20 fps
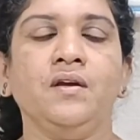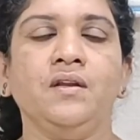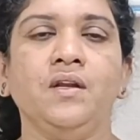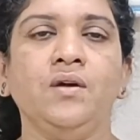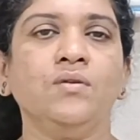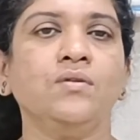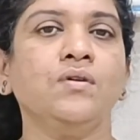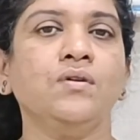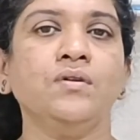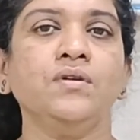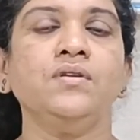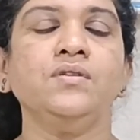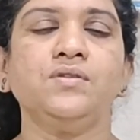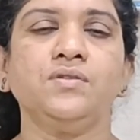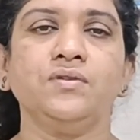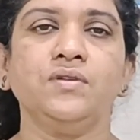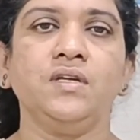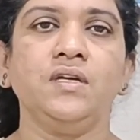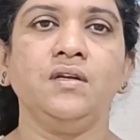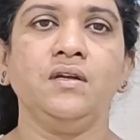now going
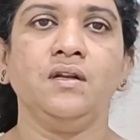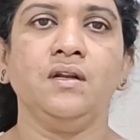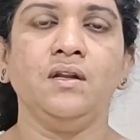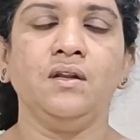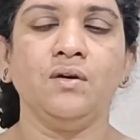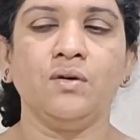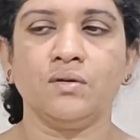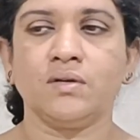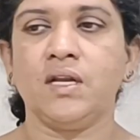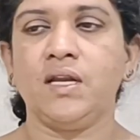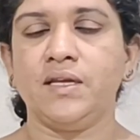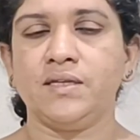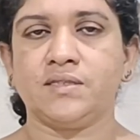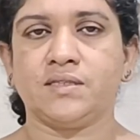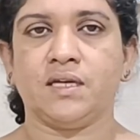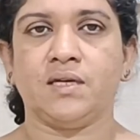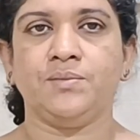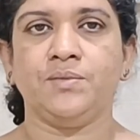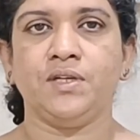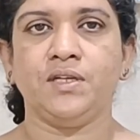to the local
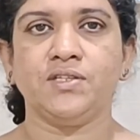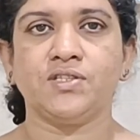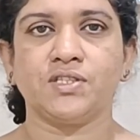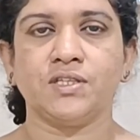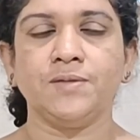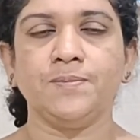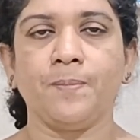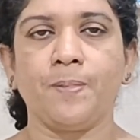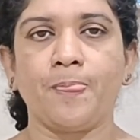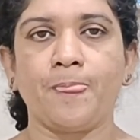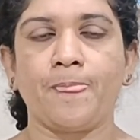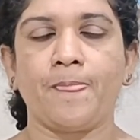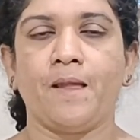examination,